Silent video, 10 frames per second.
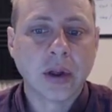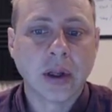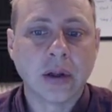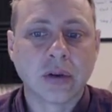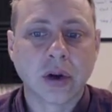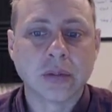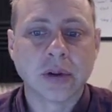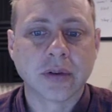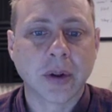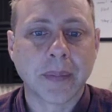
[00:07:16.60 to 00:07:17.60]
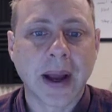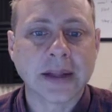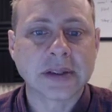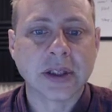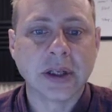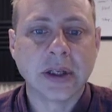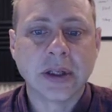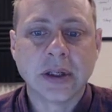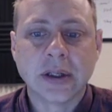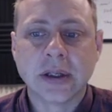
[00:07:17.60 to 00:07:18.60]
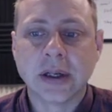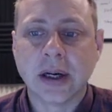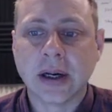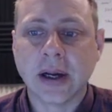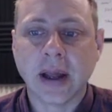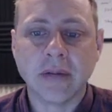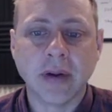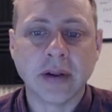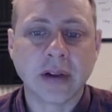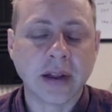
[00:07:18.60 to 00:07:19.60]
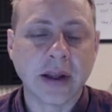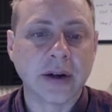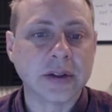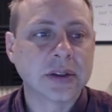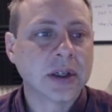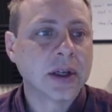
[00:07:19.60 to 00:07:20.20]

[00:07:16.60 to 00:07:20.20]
in terms of capacity and ventilators,